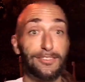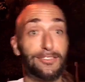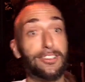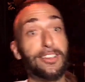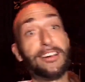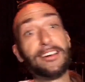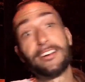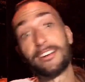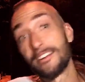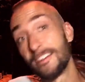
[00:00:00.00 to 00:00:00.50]

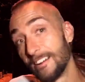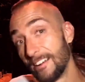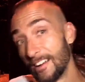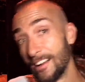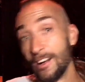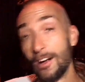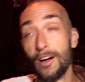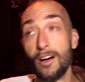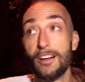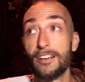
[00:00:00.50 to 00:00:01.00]
Like,
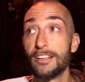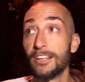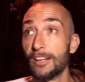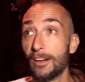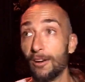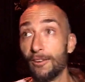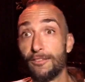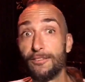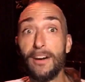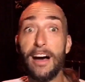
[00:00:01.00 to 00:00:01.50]

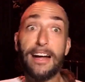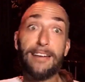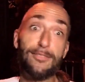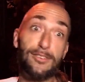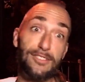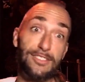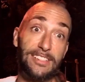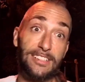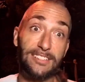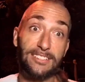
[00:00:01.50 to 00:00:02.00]
5 or
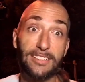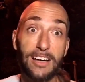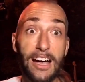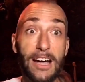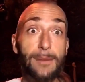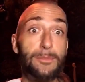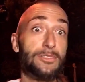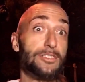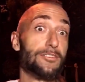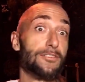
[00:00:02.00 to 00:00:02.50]
6
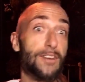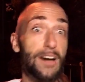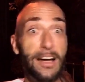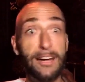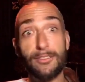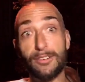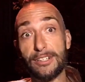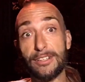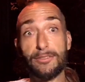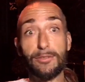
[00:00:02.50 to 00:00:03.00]
times to 5 or
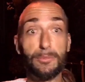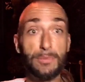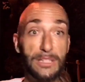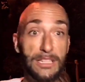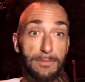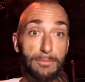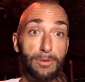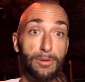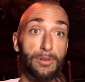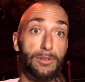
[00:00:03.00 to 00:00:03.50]
different
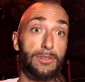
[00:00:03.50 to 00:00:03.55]
people,